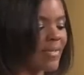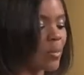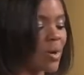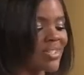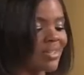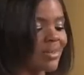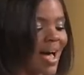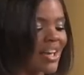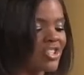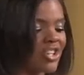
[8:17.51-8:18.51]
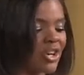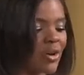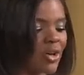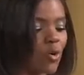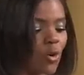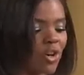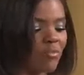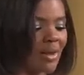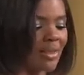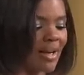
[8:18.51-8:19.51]
that was the last year and a quarter
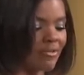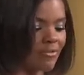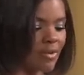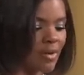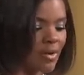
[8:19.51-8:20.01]
of my life.